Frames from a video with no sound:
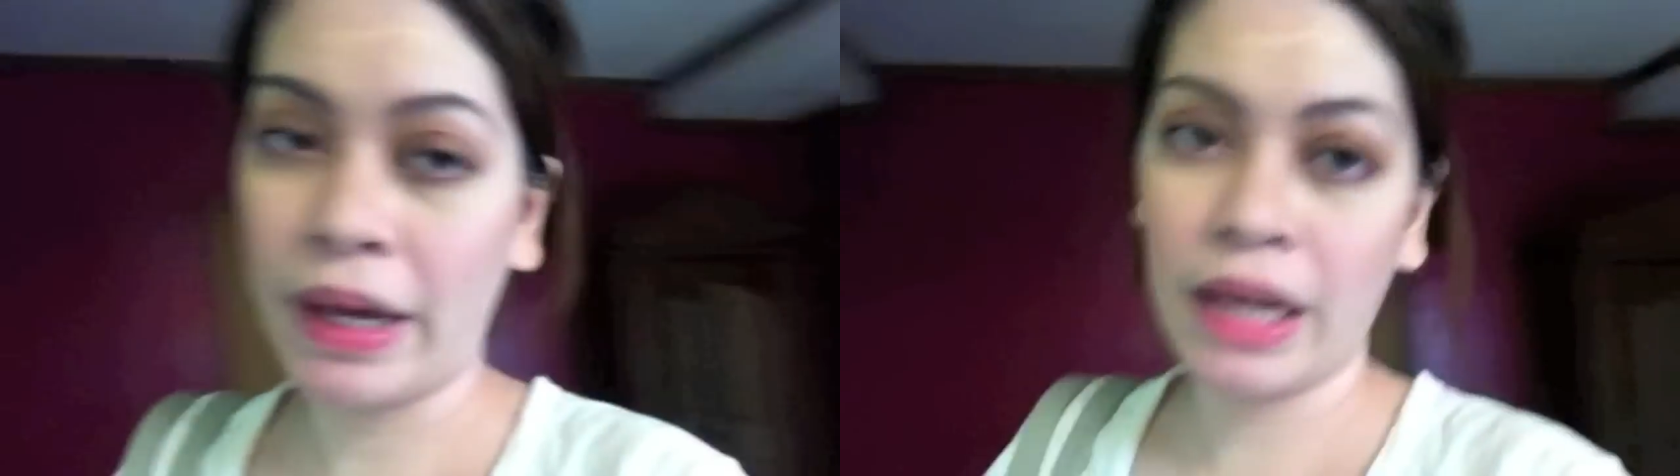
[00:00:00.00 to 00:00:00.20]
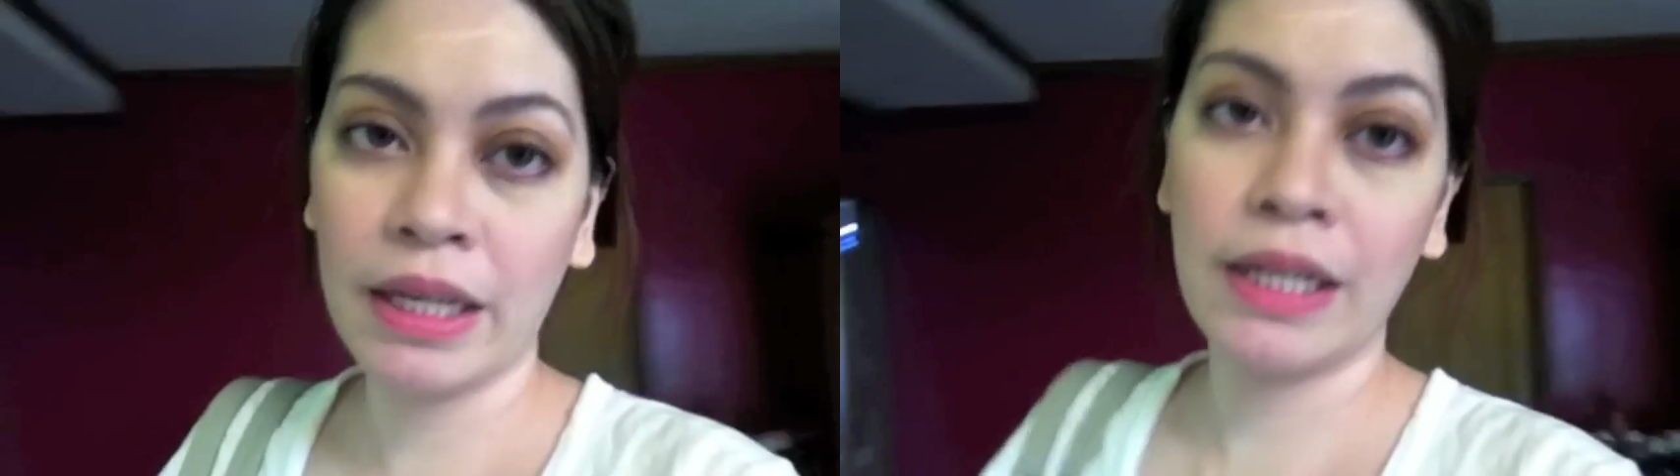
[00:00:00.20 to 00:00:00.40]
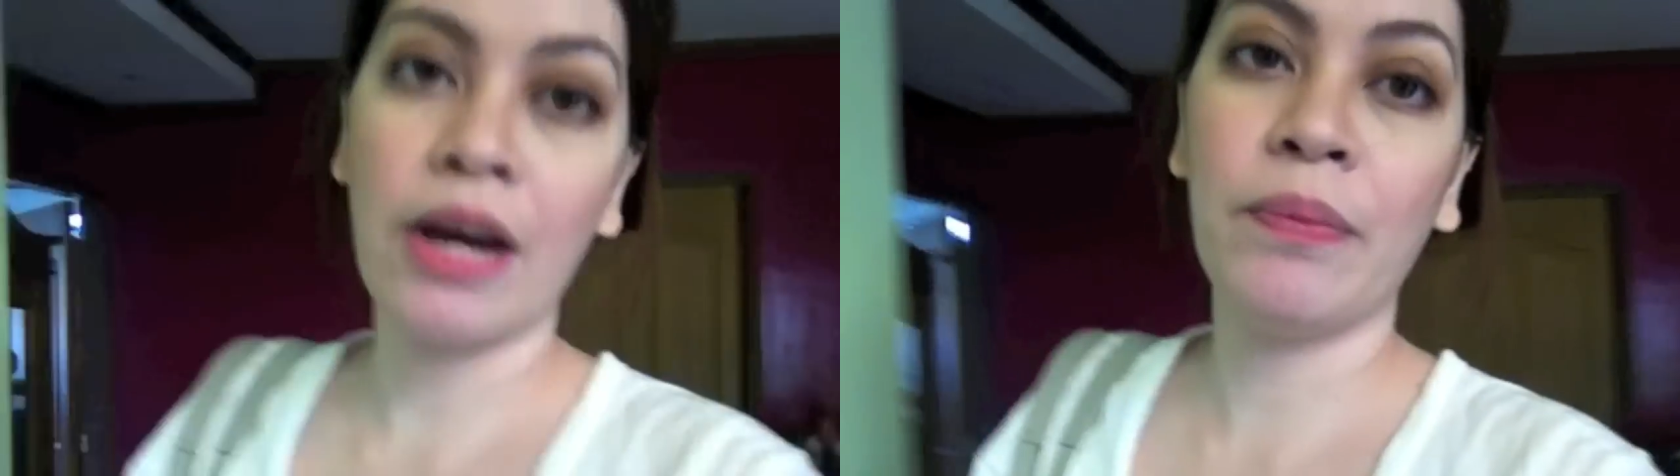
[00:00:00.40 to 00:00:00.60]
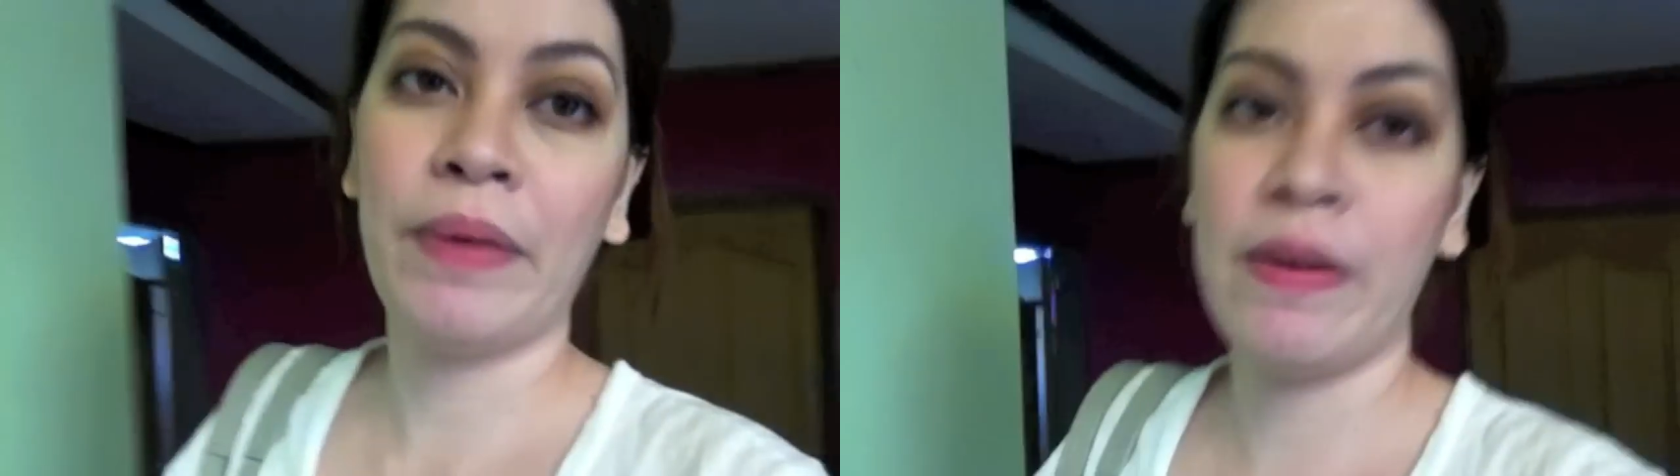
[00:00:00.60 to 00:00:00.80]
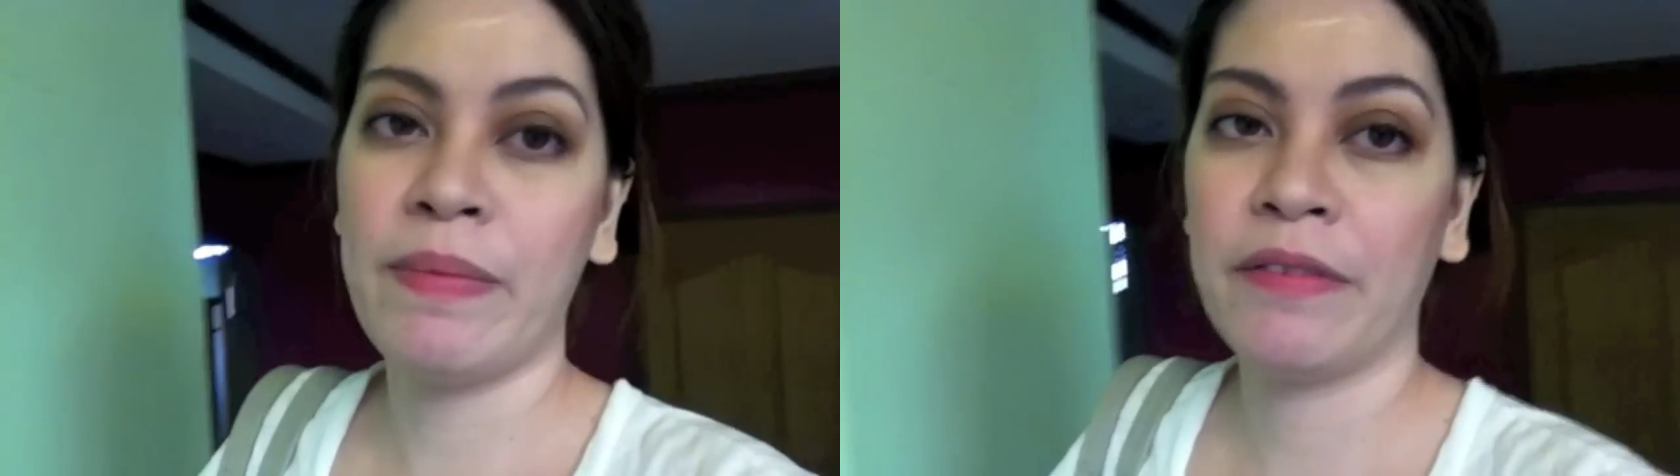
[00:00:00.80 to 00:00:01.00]
Pay the down
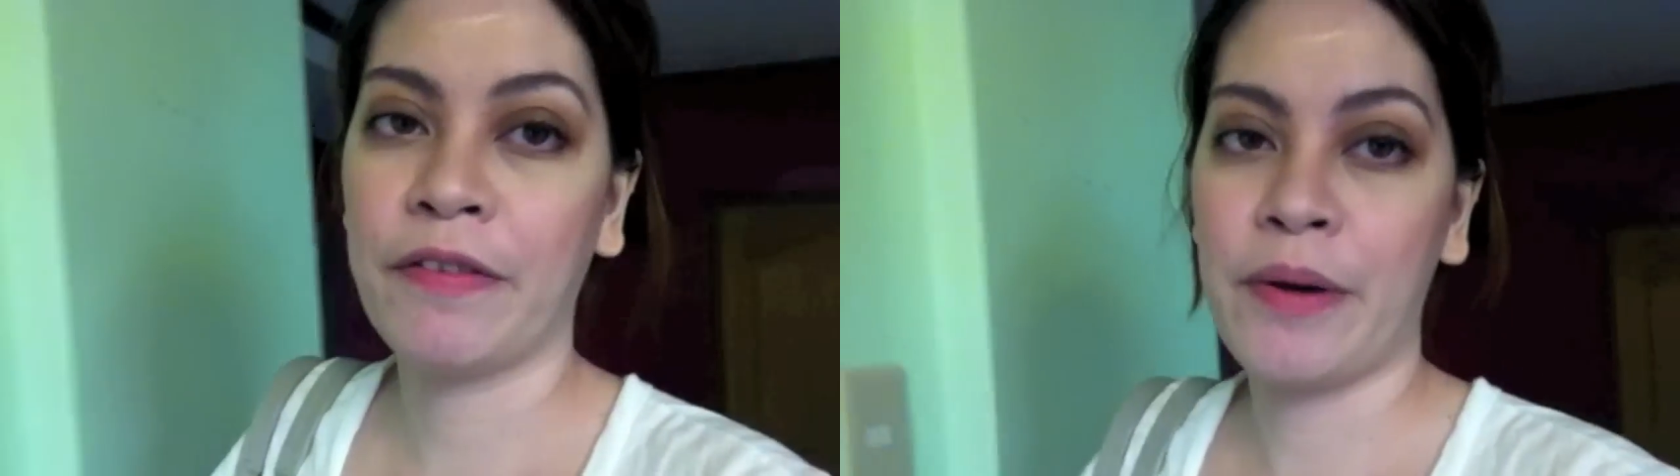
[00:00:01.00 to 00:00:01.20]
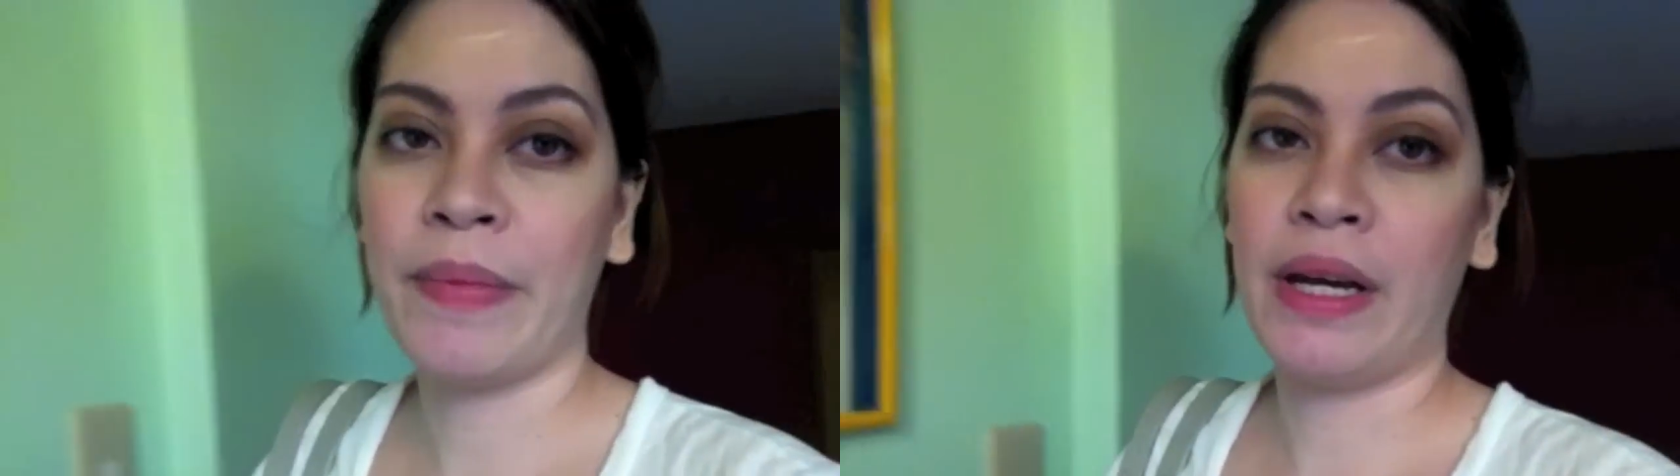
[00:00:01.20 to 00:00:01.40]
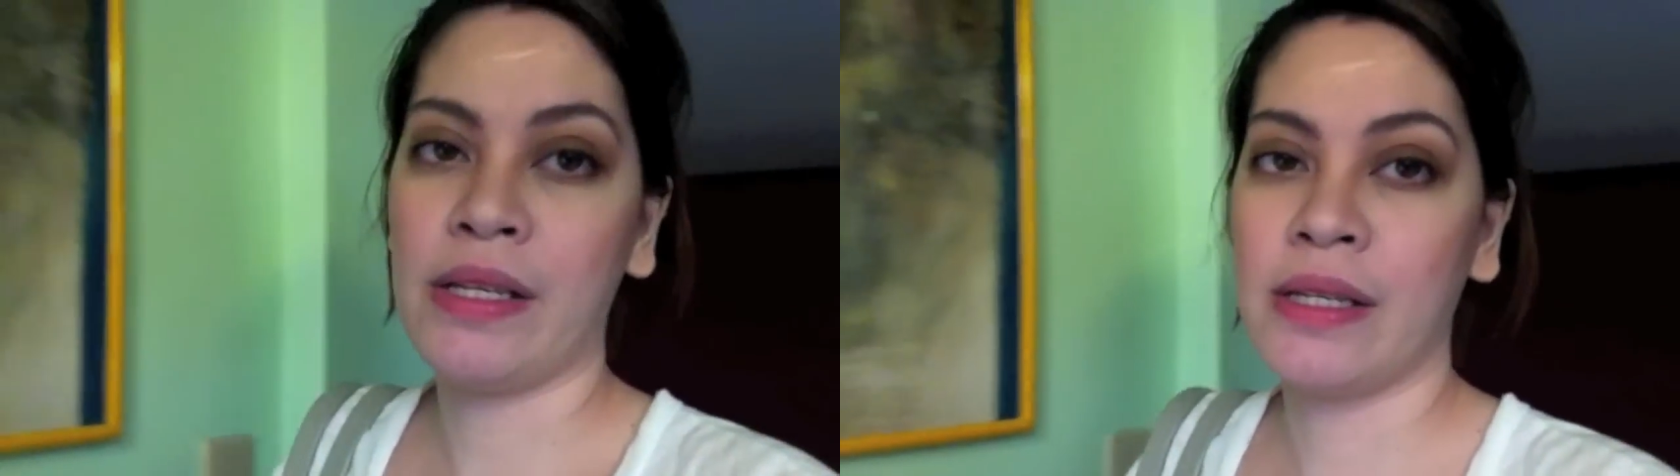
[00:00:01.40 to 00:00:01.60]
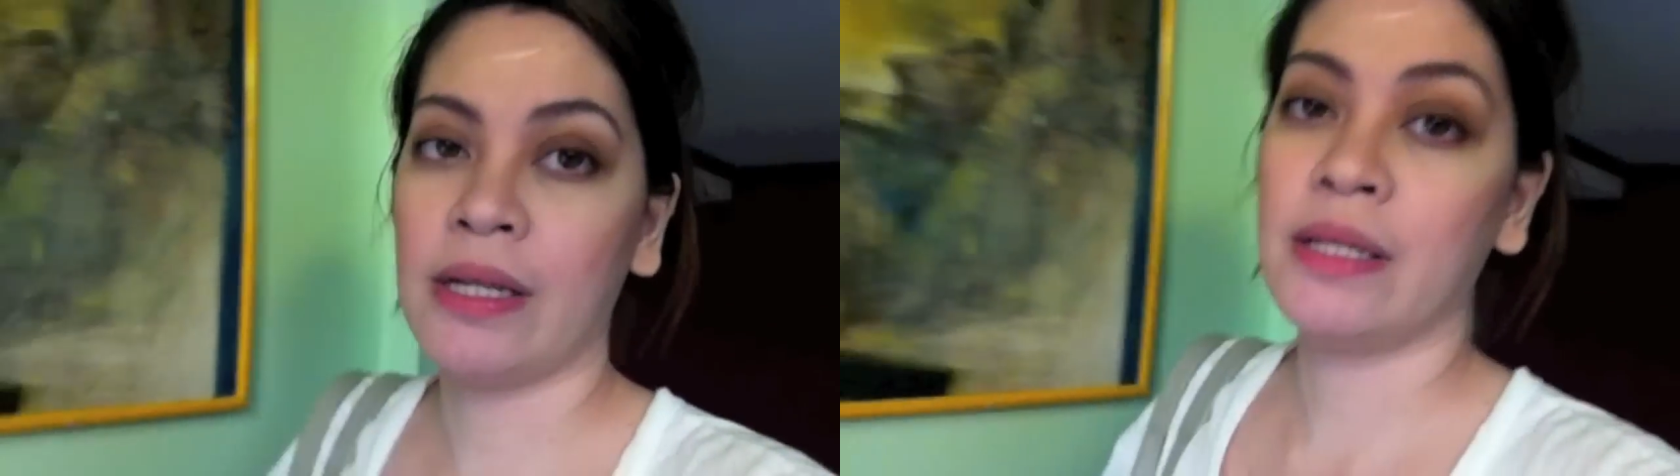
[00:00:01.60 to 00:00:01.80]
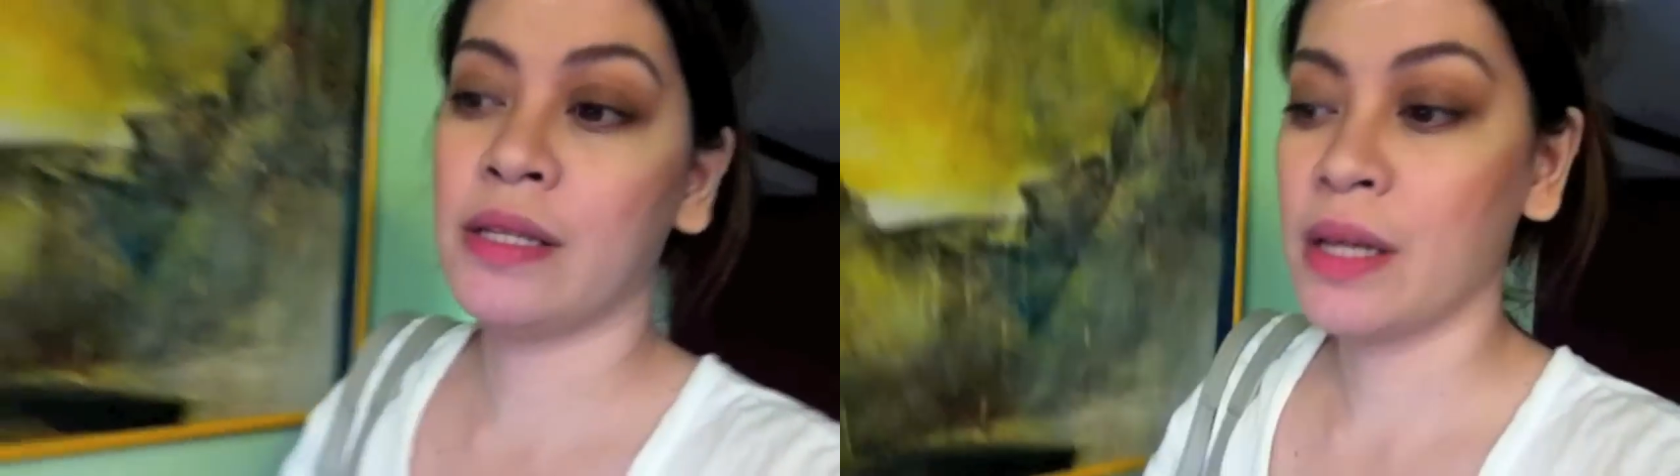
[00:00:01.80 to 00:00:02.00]
payment for my
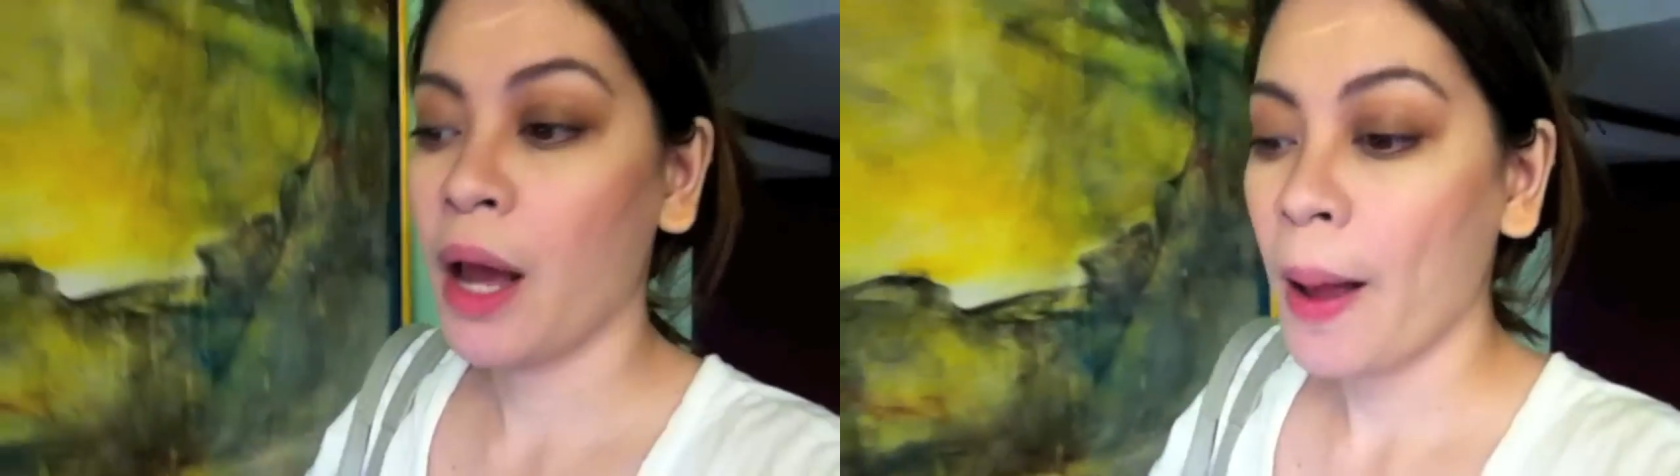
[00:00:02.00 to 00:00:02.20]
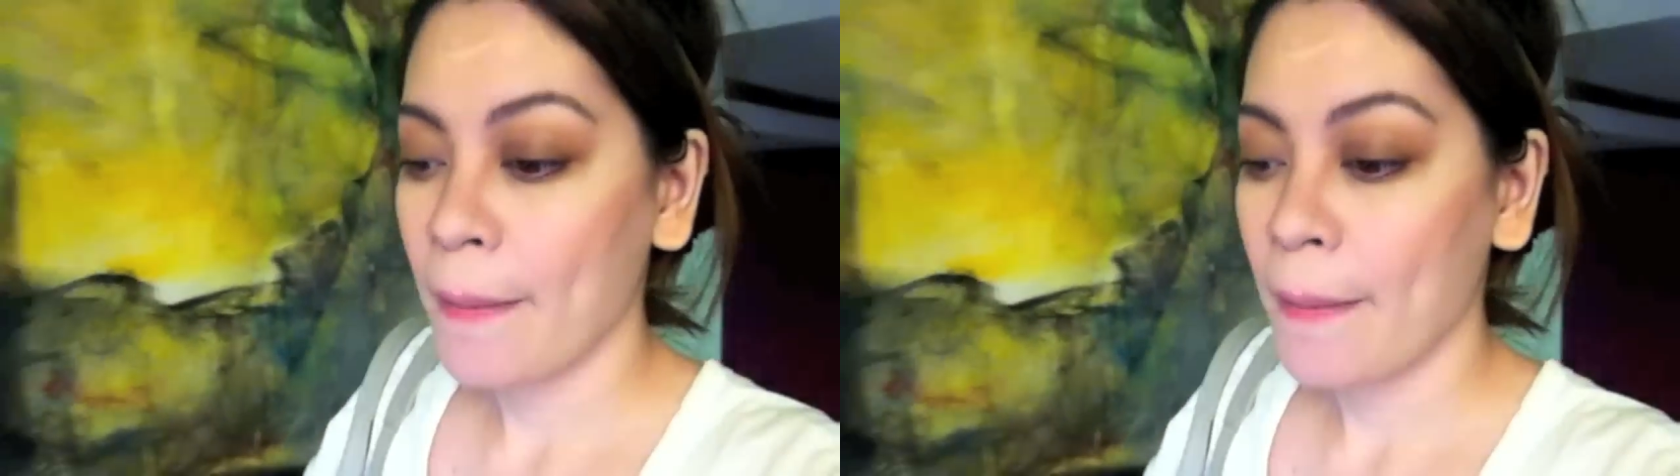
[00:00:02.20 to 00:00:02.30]
son's